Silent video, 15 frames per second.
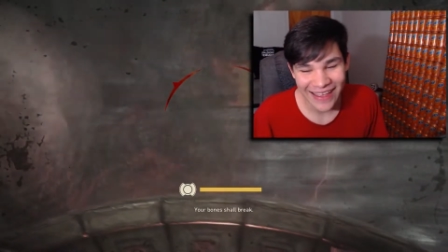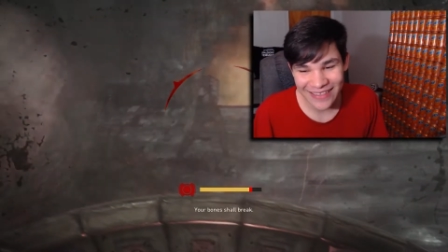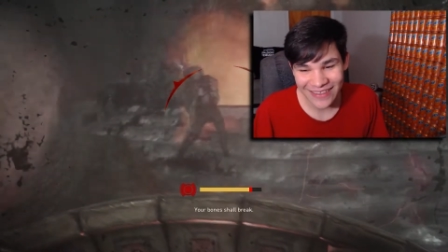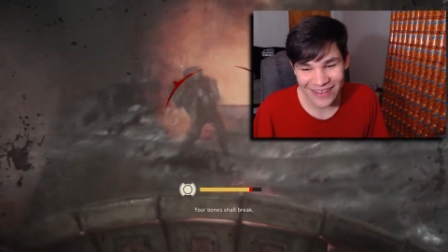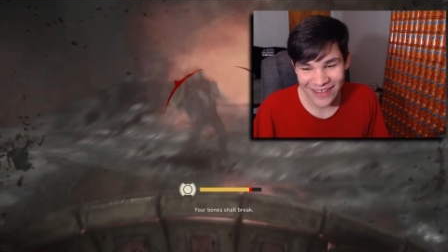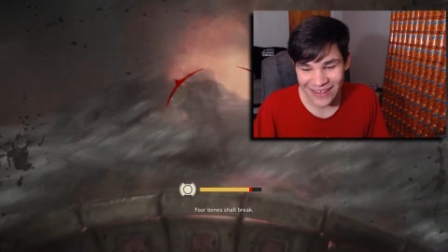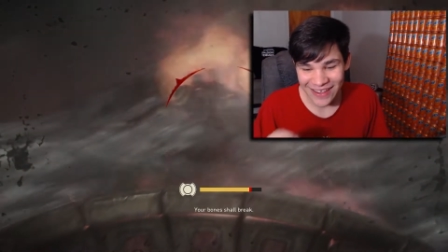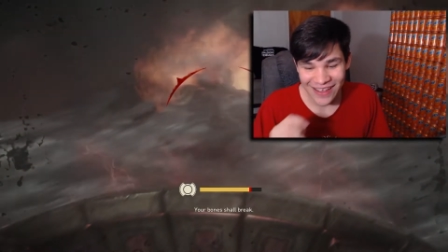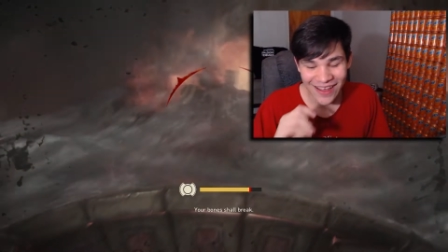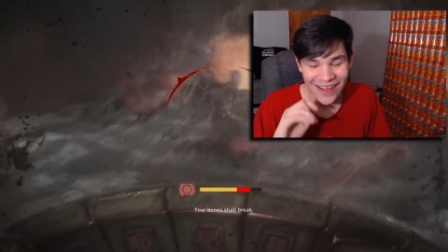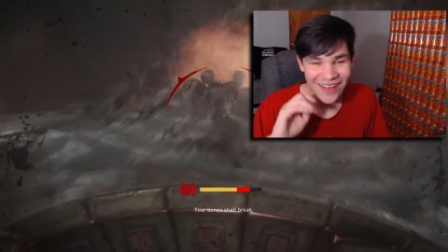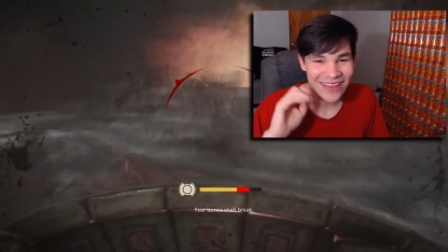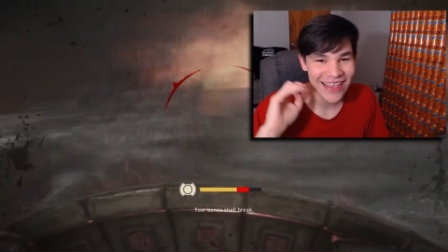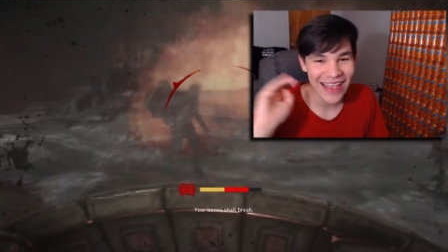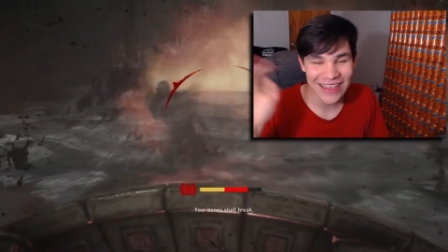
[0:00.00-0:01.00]
And
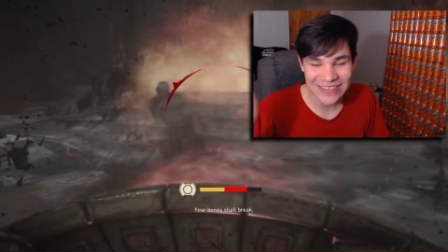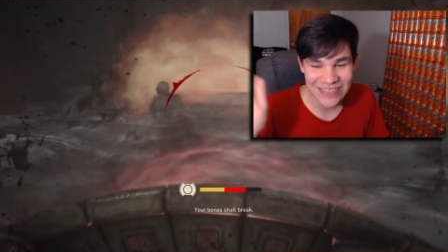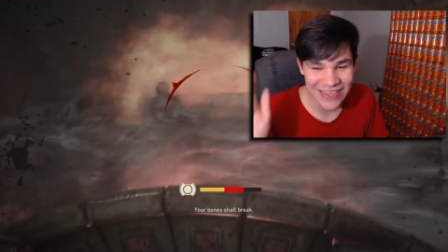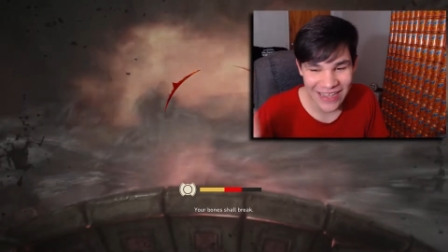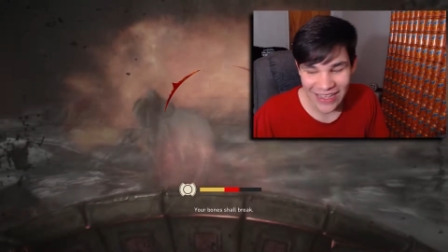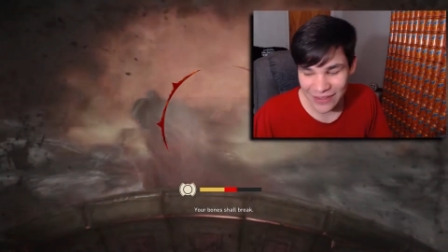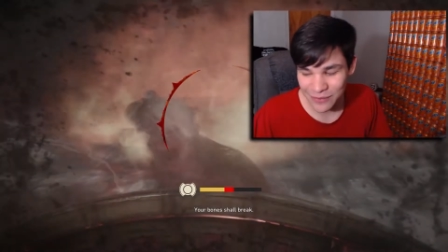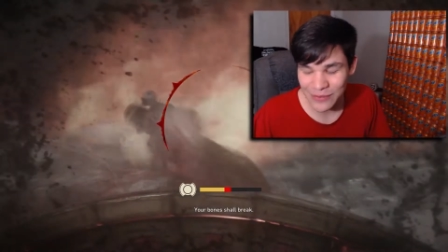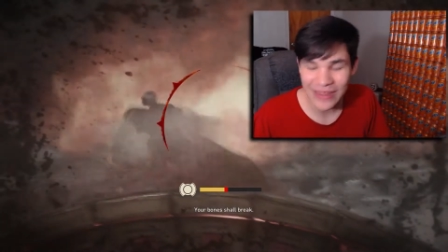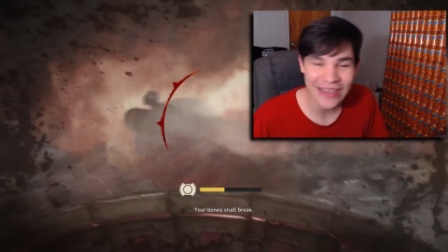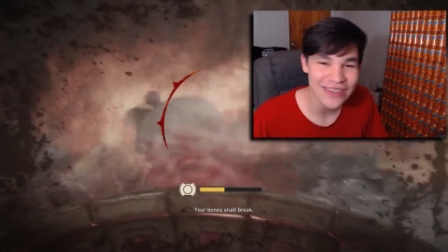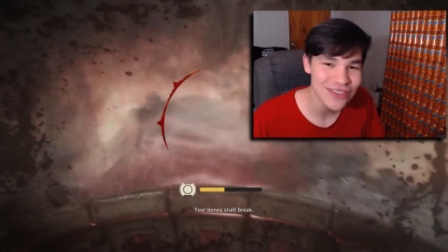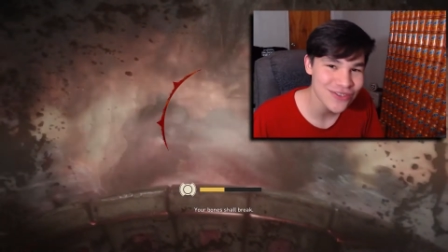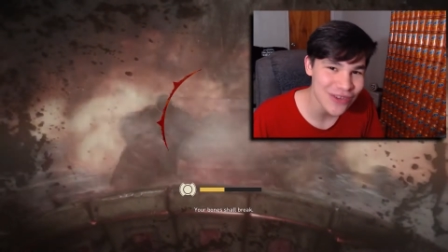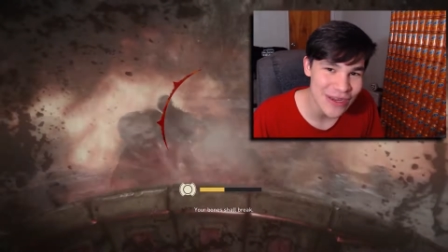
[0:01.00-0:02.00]
I'll catch you guys in the
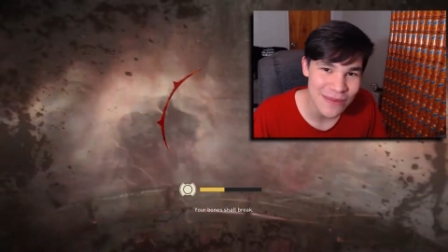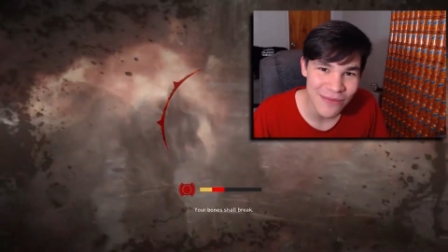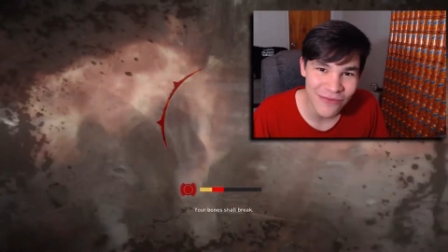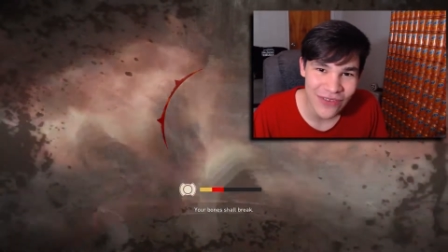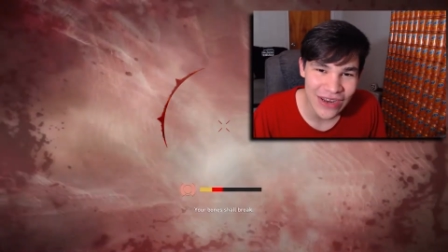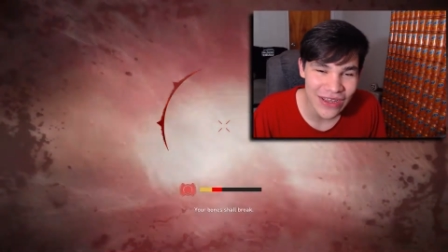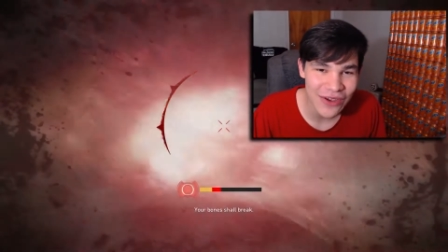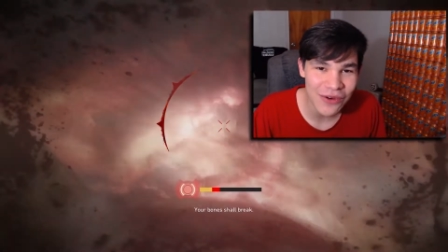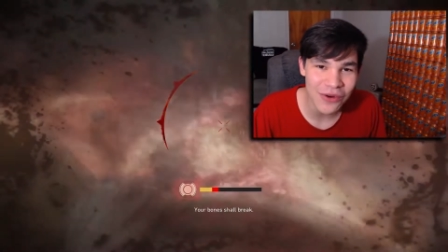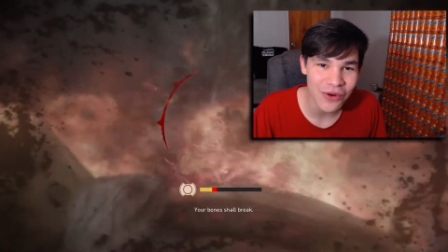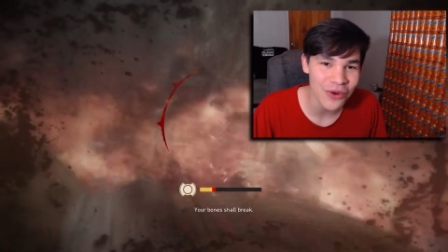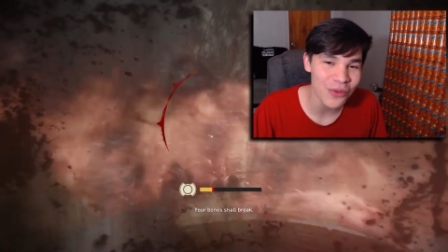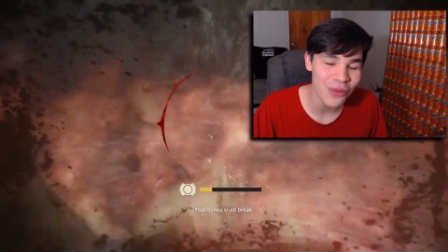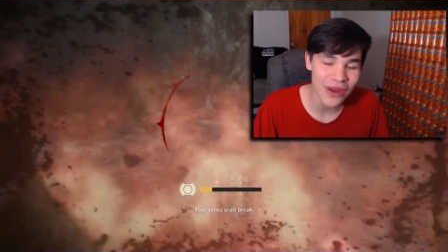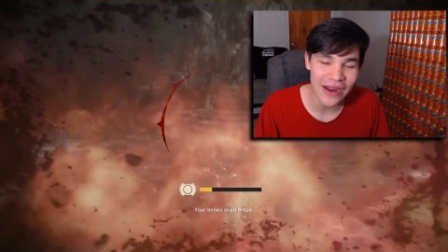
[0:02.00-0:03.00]
next stream, video,
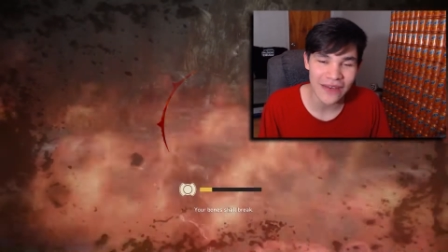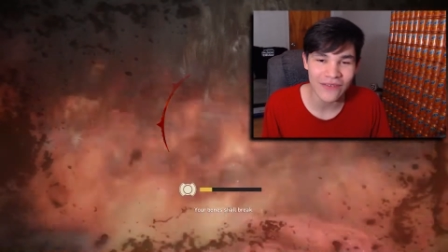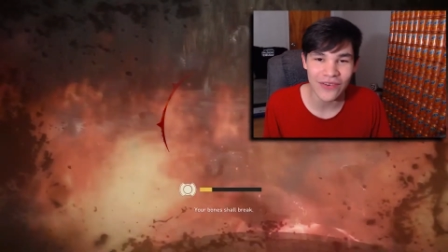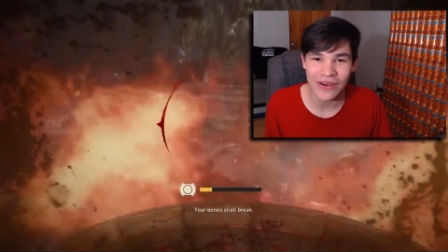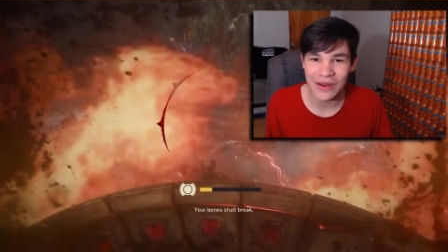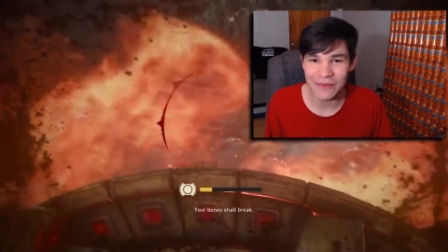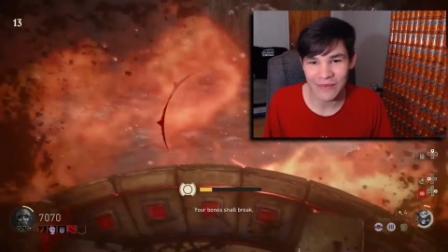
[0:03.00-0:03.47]
or whatever